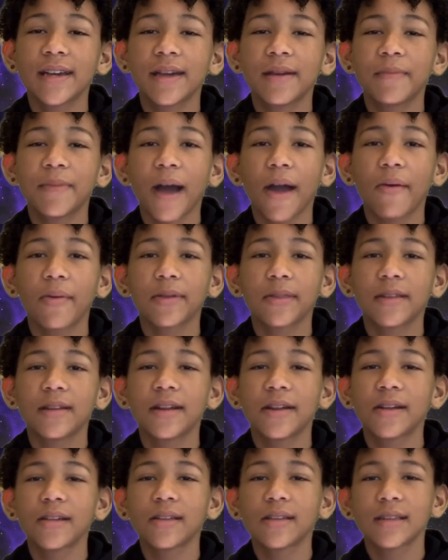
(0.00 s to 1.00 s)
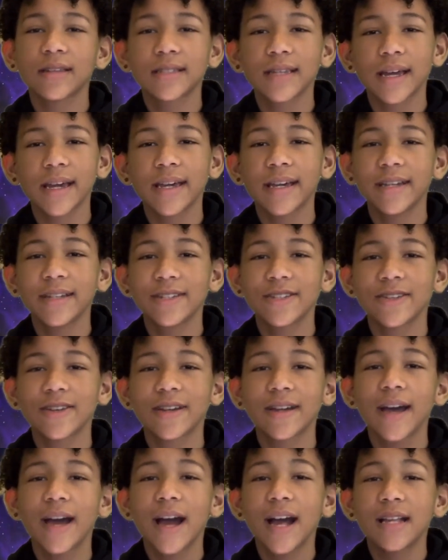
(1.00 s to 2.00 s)
back with another Day in History.
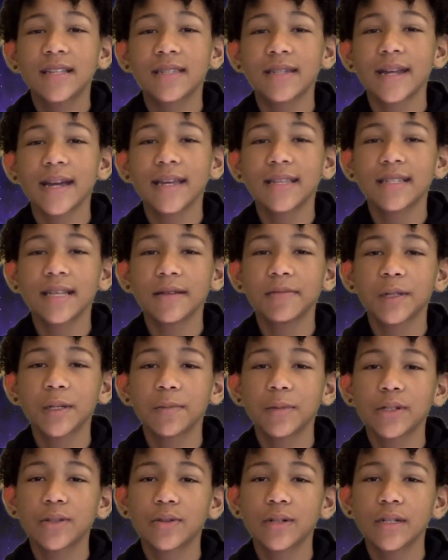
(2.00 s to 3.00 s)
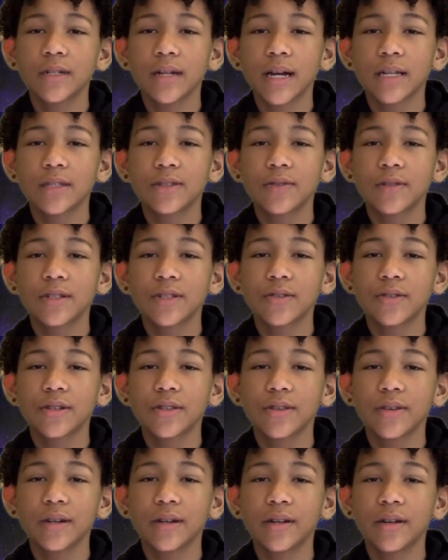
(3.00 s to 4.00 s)
Today is September 29, 2023, and
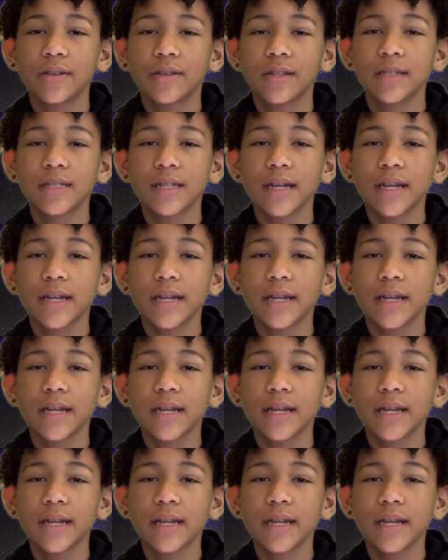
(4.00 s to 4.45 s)
on this day in